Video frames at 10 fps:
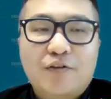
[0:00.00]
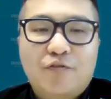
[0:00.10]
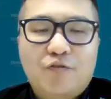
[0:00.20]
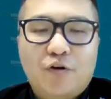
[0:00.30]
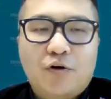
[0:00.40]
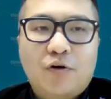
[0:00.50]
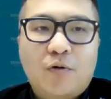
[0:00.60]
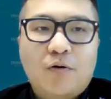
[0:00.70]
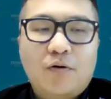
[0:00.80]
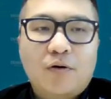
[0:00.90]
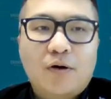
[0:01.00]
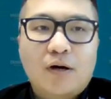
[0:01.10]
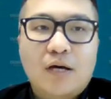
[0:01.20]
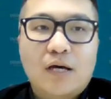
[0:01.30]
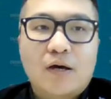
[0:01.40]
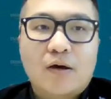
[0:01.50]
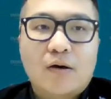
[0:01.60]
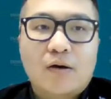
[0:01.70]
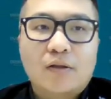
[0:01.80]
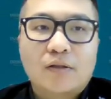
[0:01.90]
think for
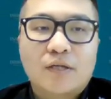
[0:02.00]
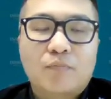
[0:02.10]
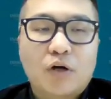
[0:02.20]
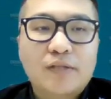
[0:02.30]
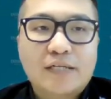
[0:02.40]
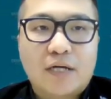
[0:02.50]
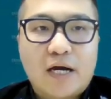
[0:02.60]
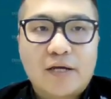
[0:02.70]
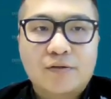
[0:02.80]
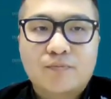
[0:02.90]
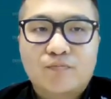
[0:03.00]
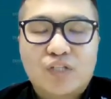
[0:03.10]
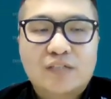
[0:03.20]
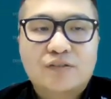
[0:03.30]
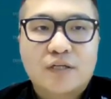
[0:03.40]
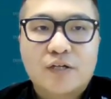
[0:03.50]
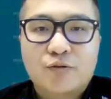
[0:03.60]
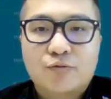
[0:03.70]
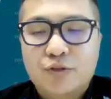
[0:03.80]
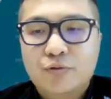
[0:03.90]
the products I just
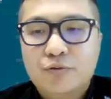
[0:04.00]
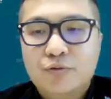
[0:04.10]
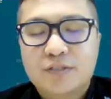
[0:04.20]
introduced,